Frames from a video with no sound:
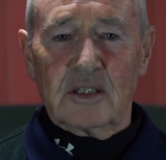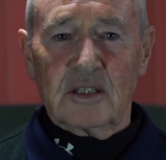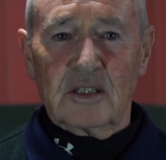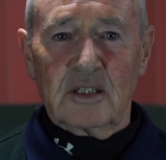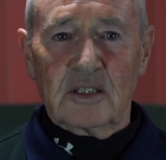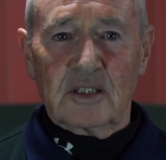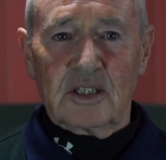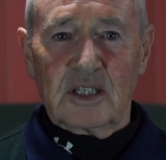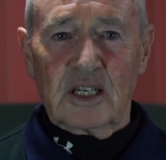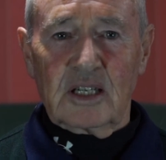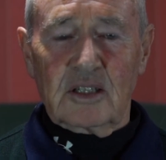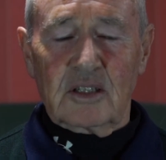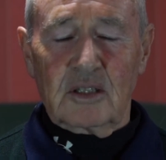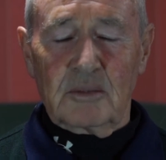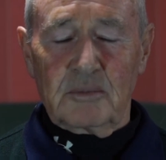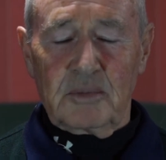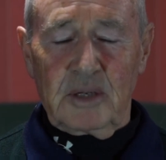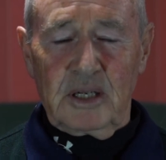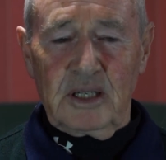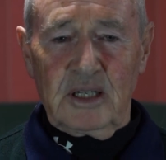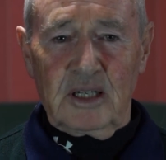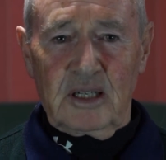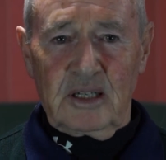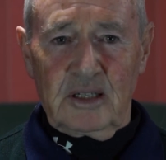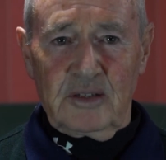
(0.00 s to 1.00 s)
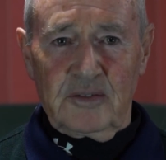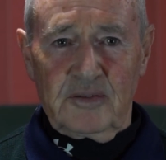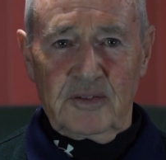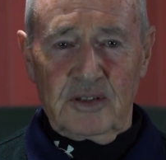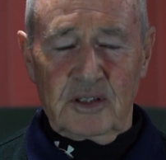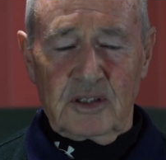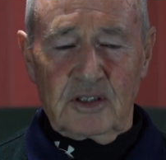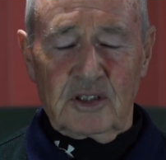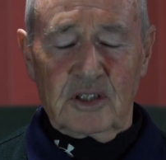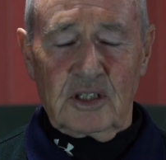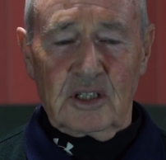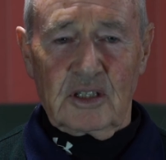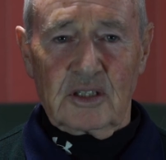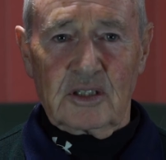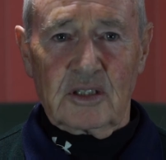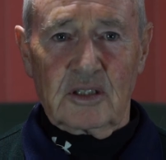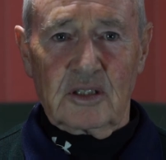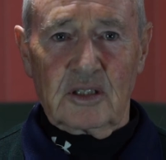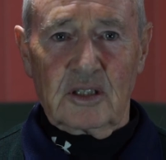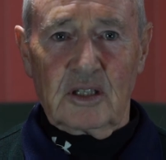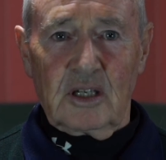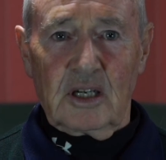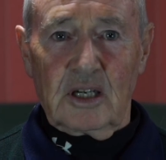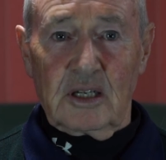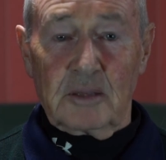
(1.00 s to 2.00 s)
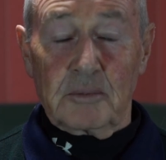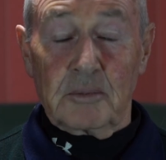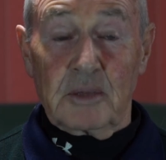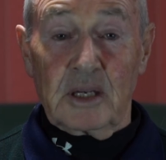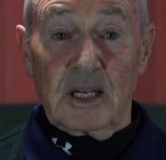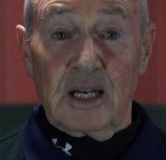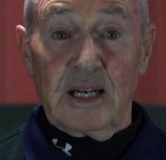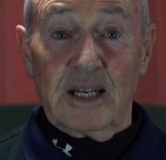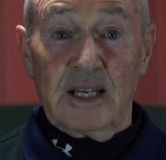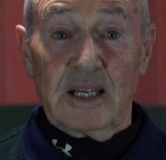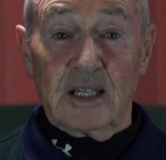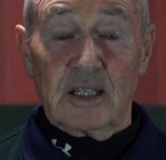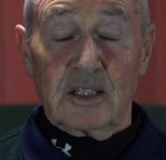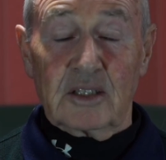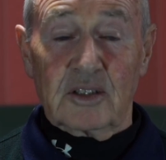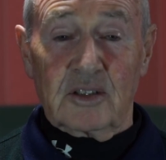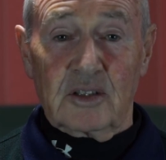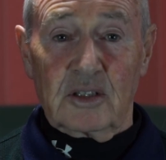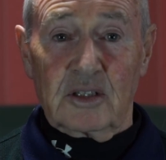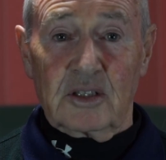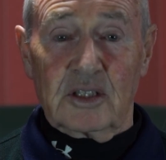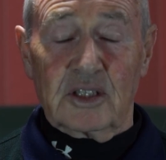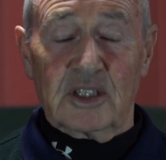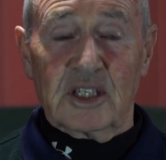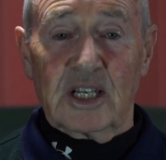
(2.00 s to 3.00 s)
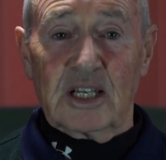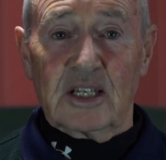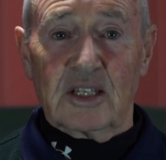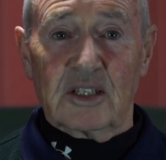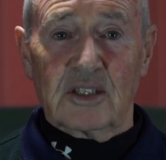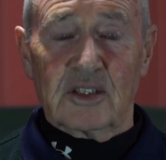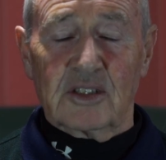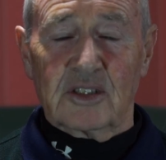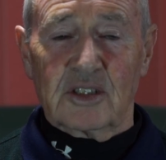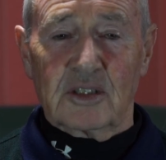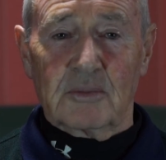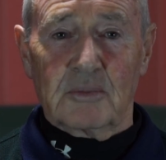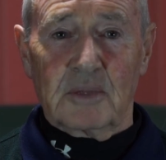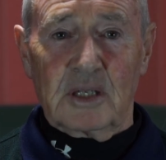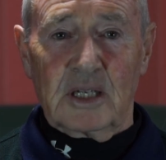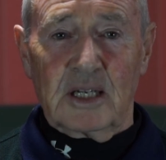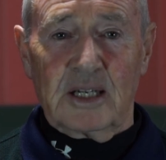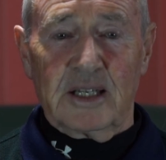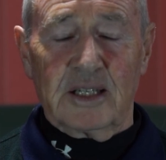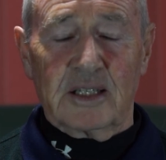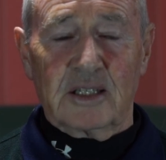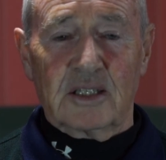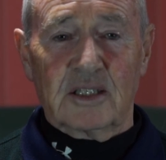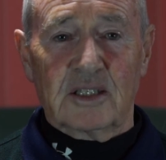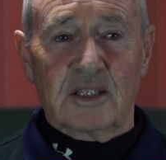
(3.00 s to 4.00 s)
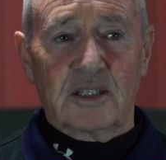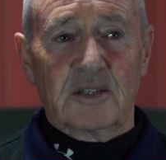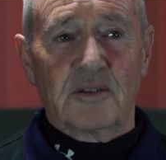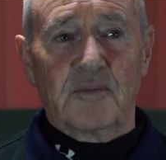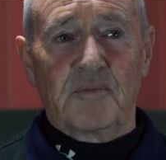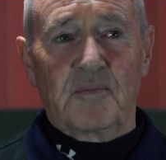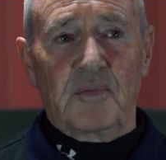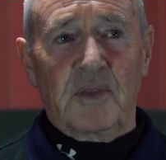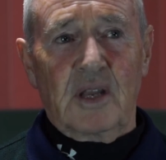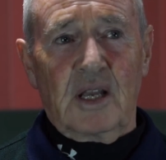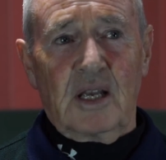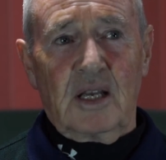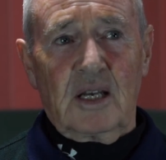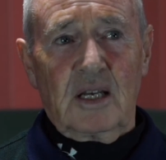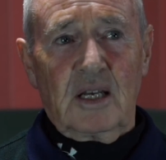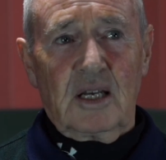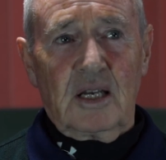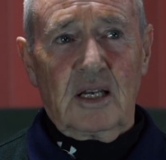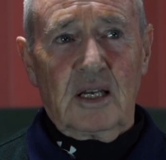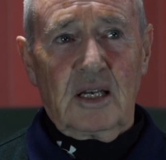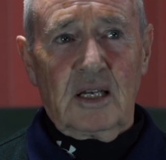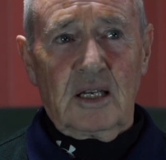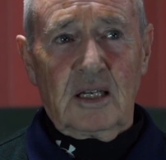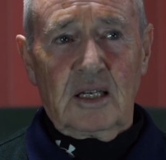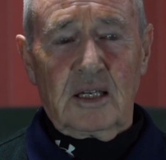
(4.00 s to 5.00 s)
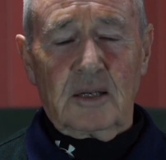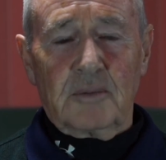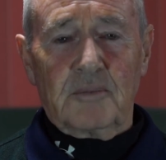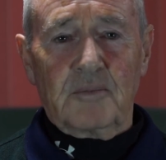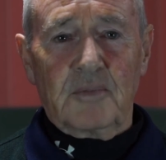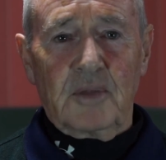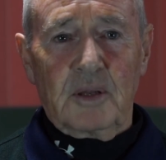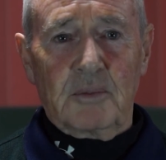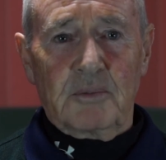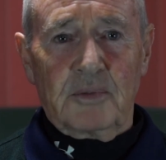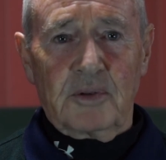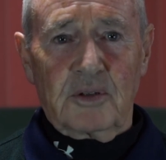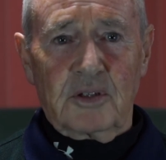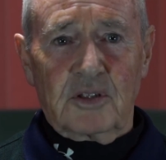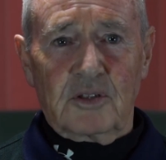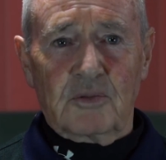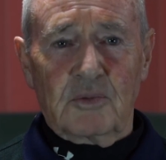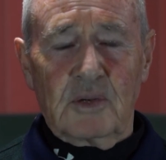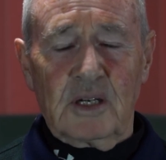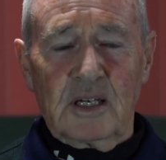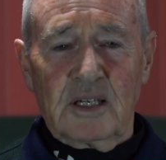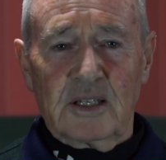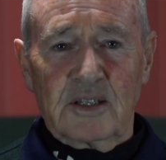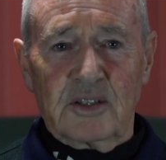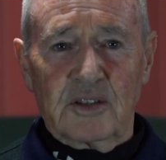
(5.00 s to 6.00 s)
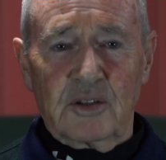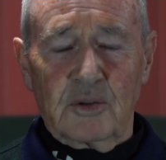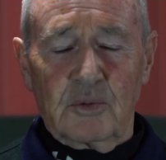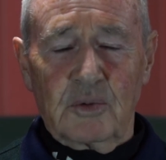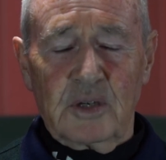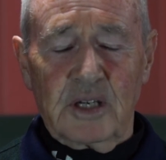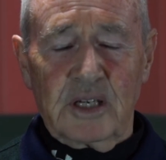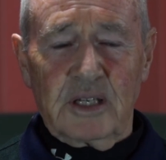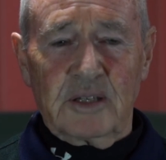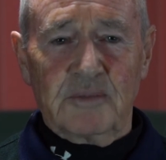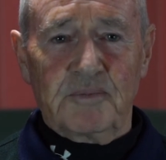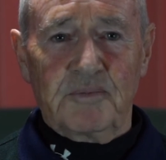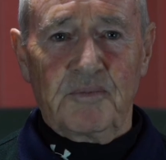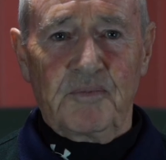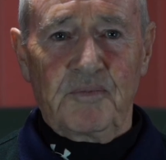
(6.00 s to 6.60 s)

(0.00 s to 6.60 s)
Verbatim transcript: It's not completely fixed yet on my legs and the tendons in my legs, um, but it's well on the way.